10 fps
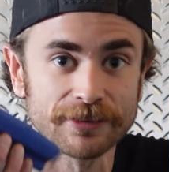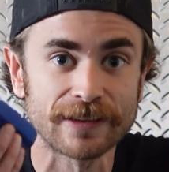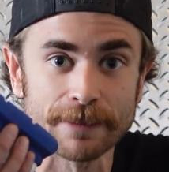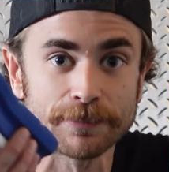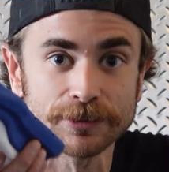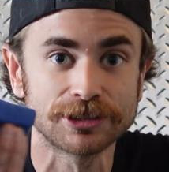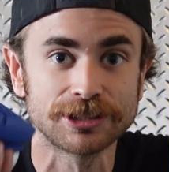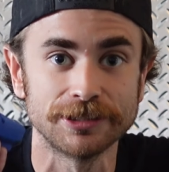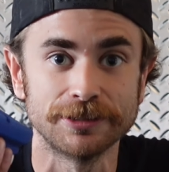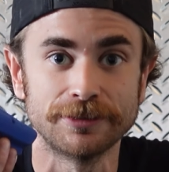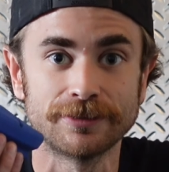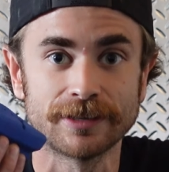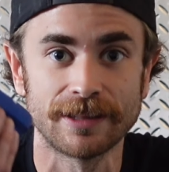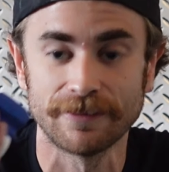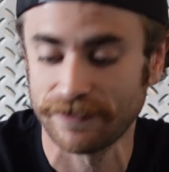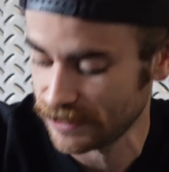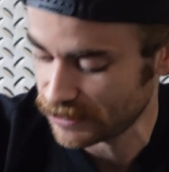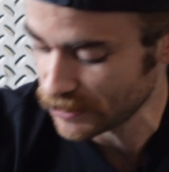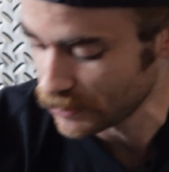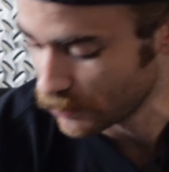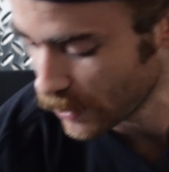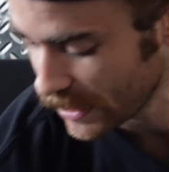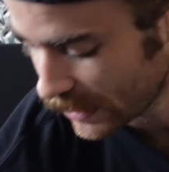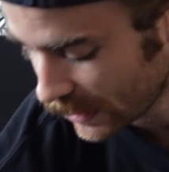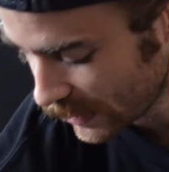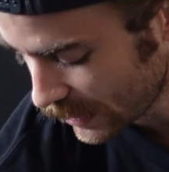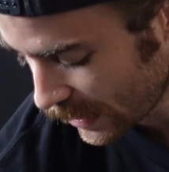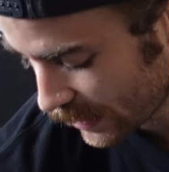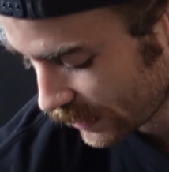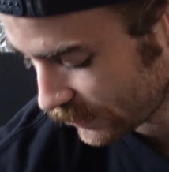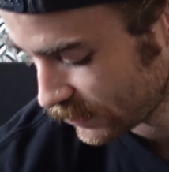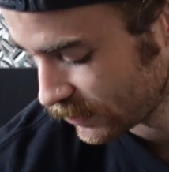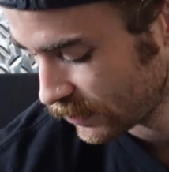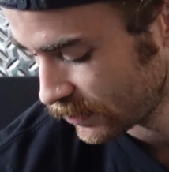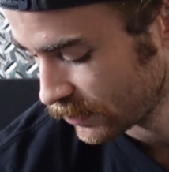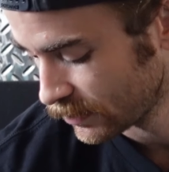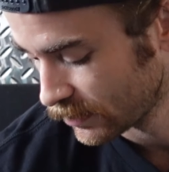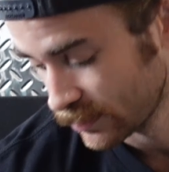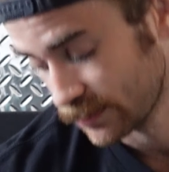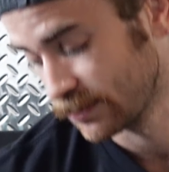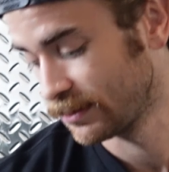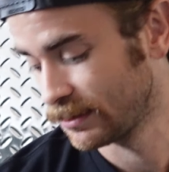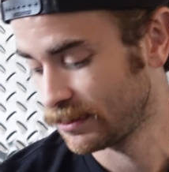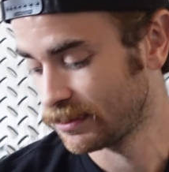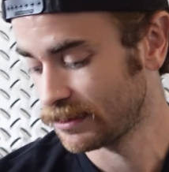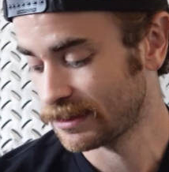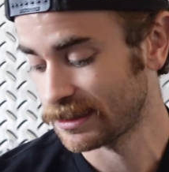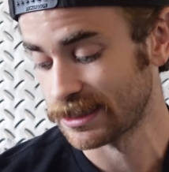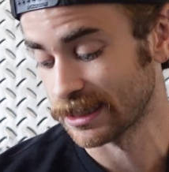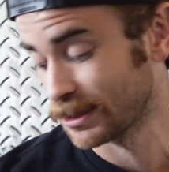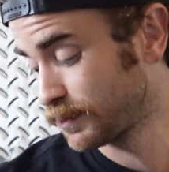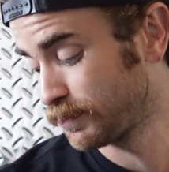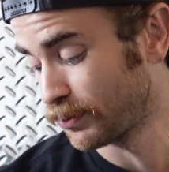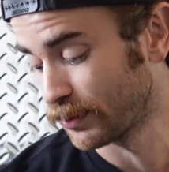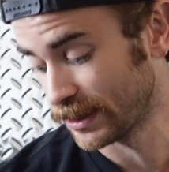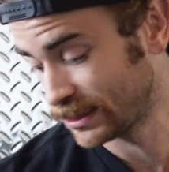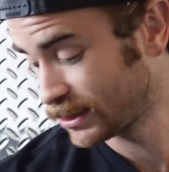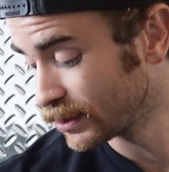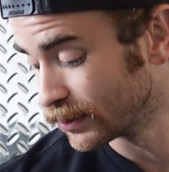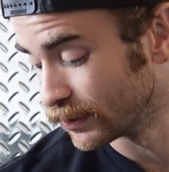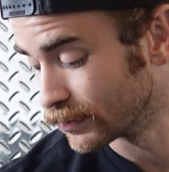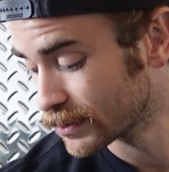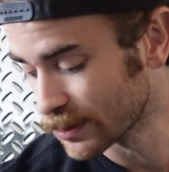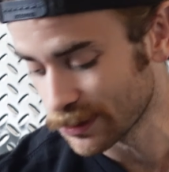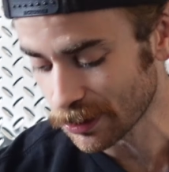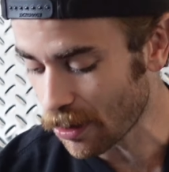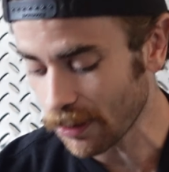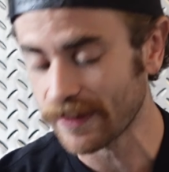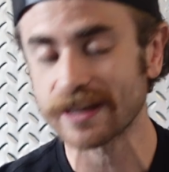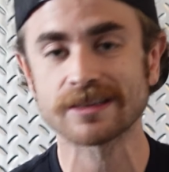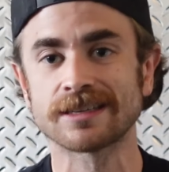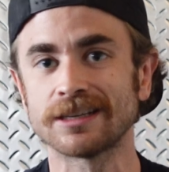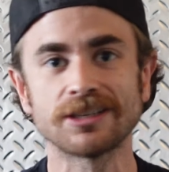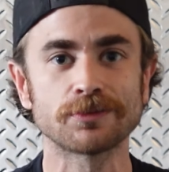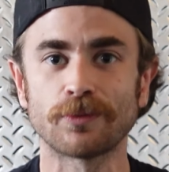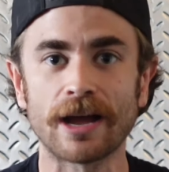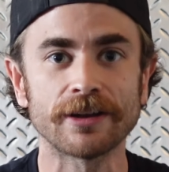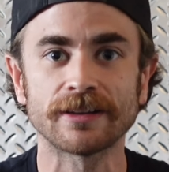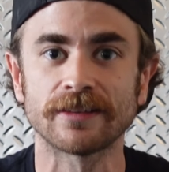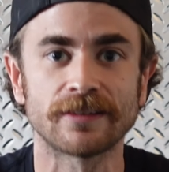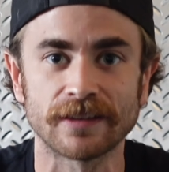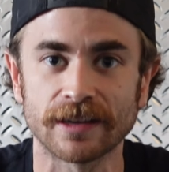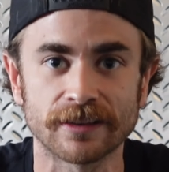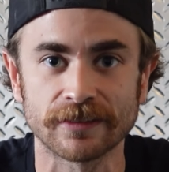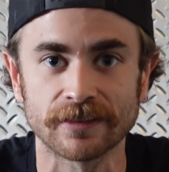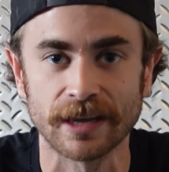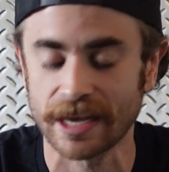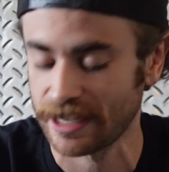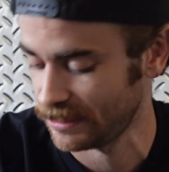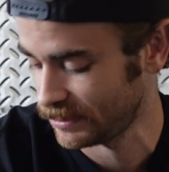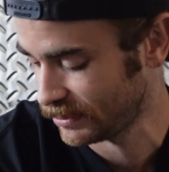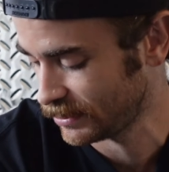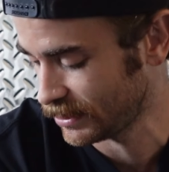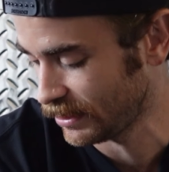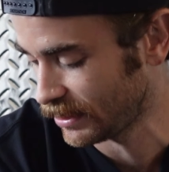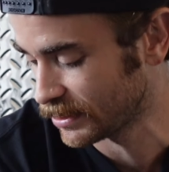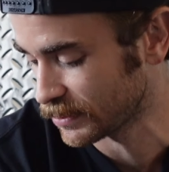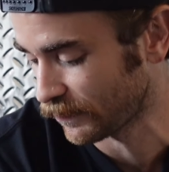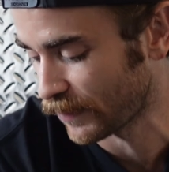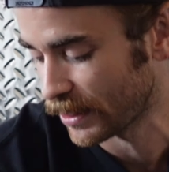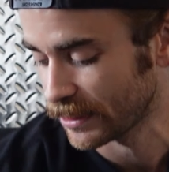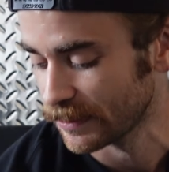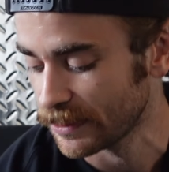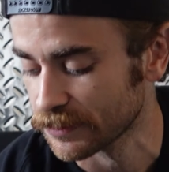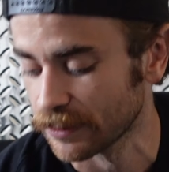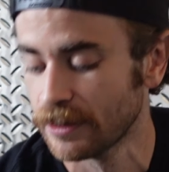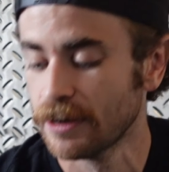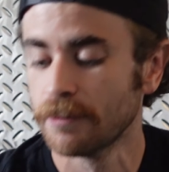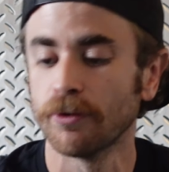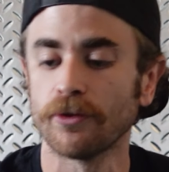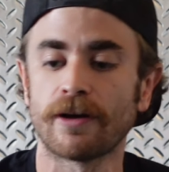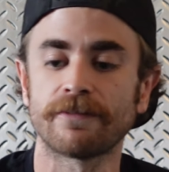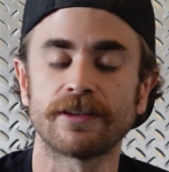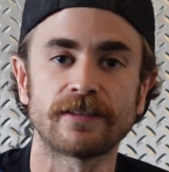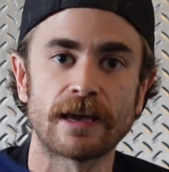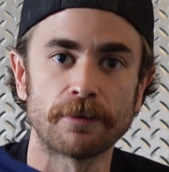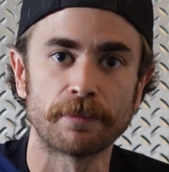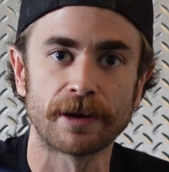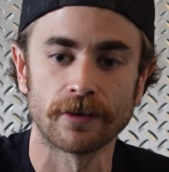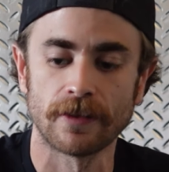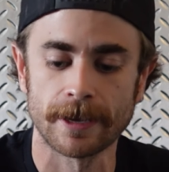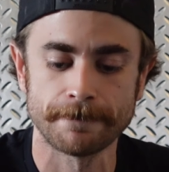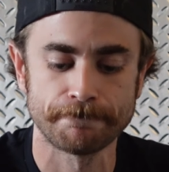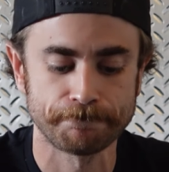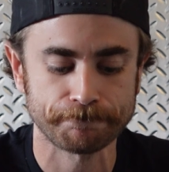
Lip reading: sample shoe in the V2 weighed in at 6.2. So you're all in that, just round it to 6 and things are fine. Again, these are pulled off the sample pair line.